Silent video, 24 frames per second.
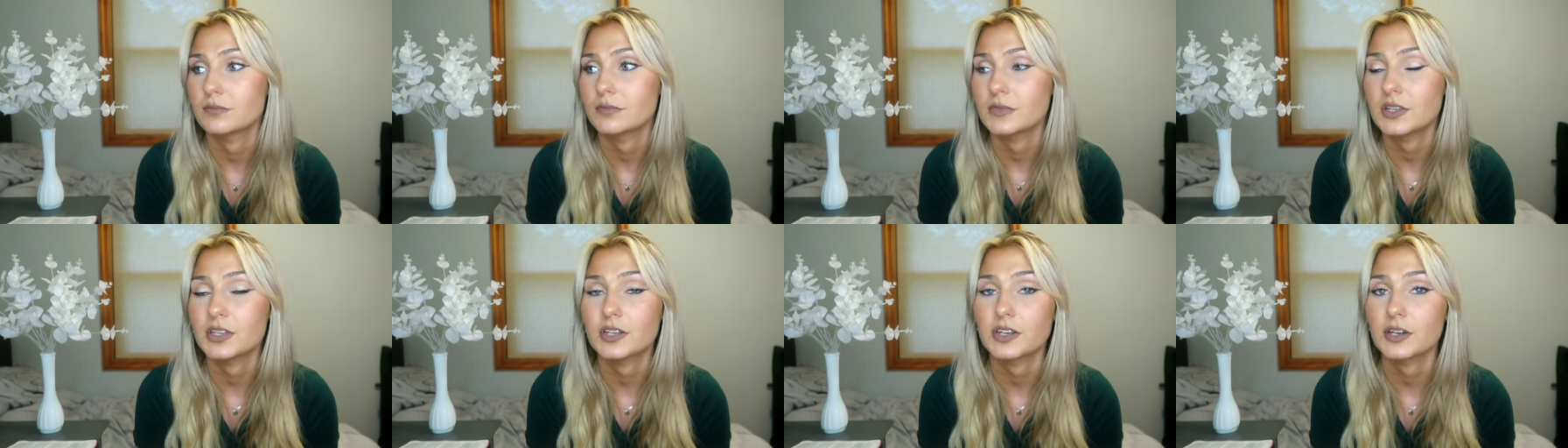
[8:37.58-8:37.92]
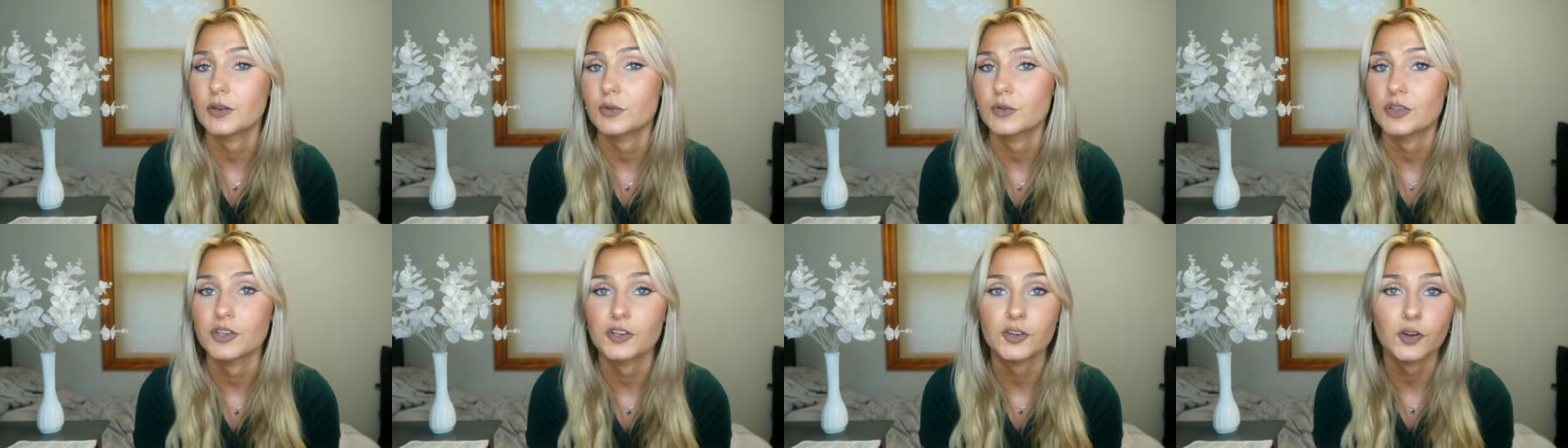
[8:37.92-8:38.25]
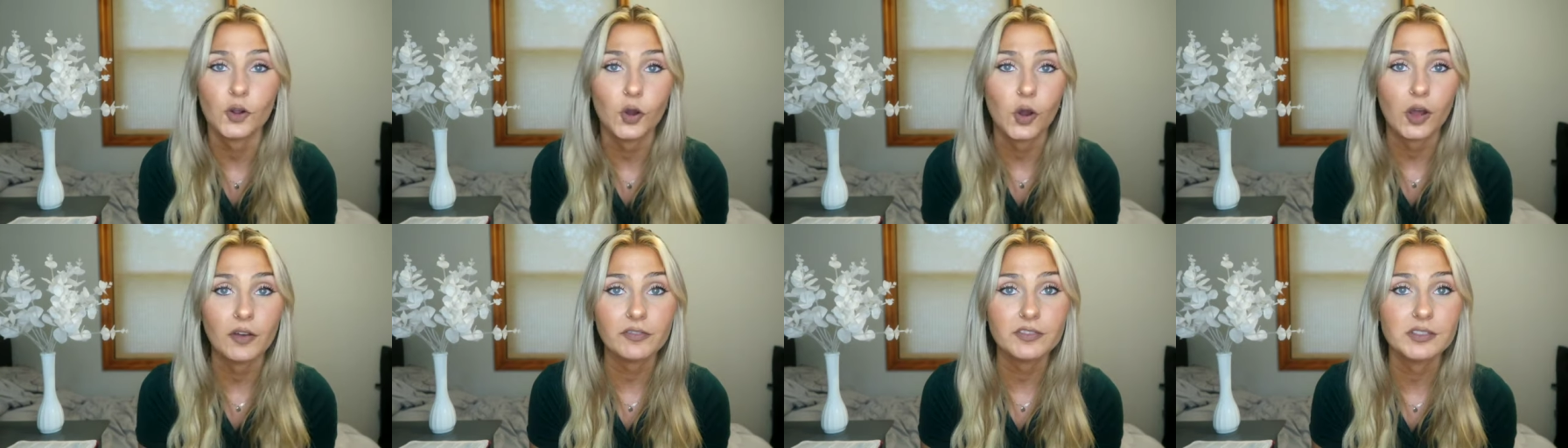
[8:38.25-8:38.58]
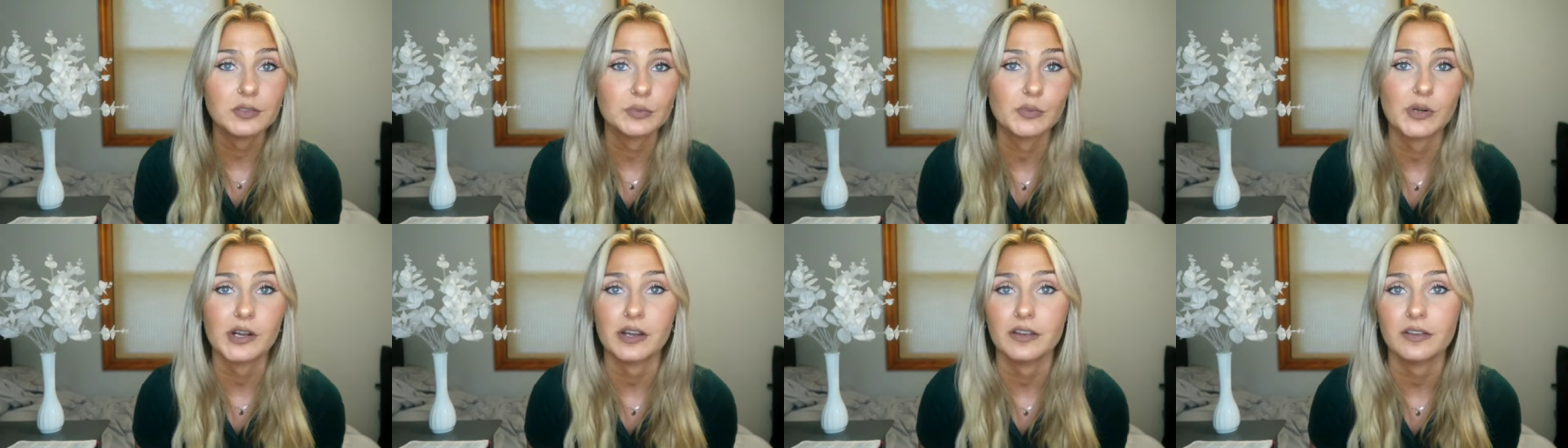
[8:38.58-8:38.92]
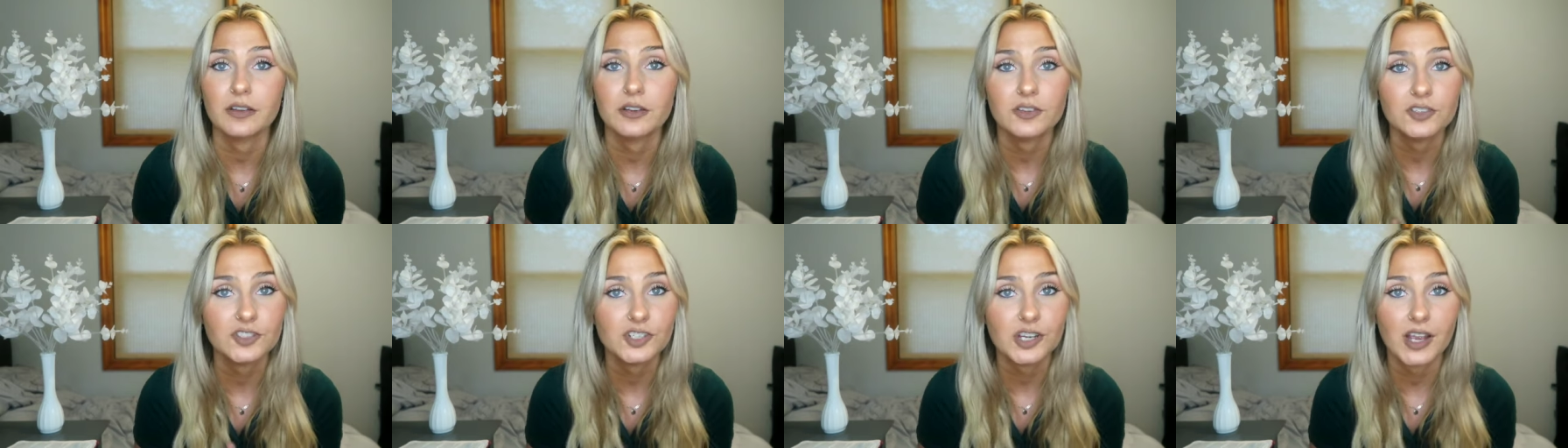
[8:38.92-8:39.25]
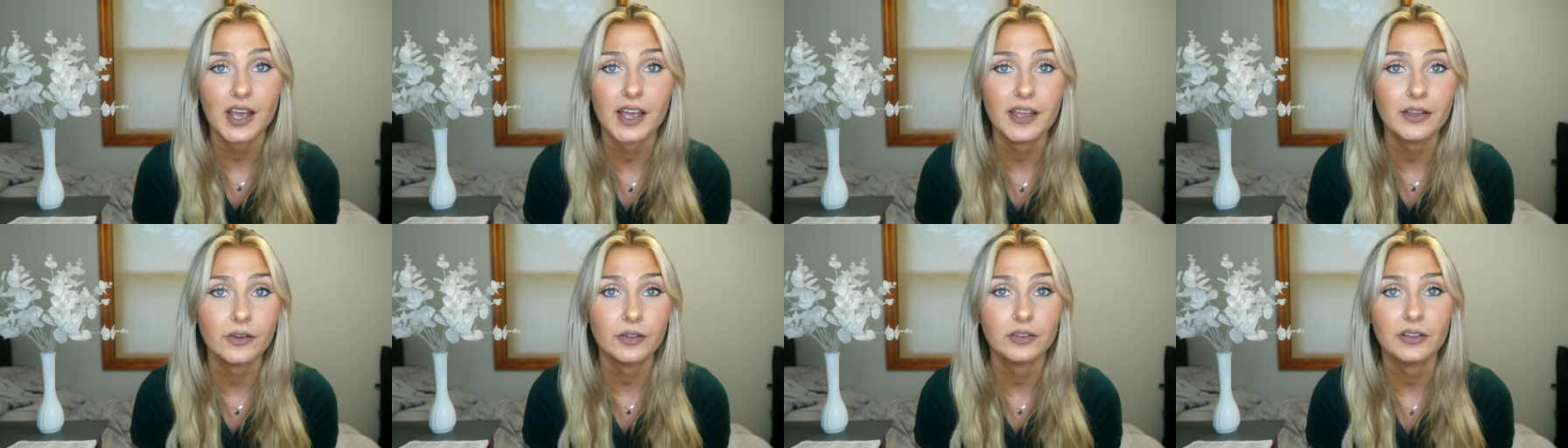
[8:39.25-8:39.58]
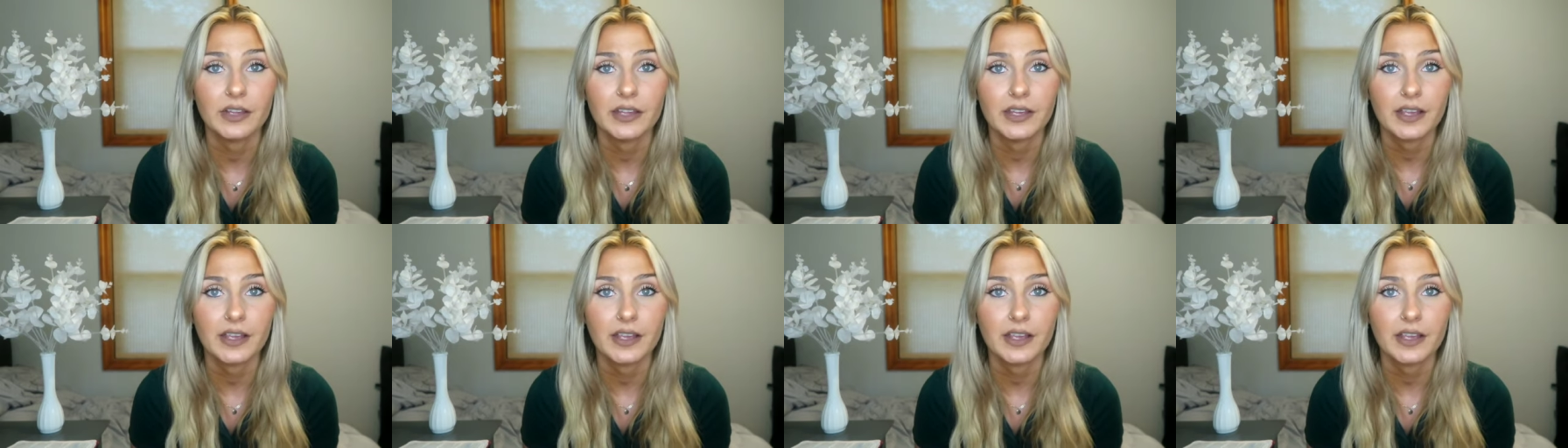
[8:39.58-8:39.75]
you know, your offspring, your child.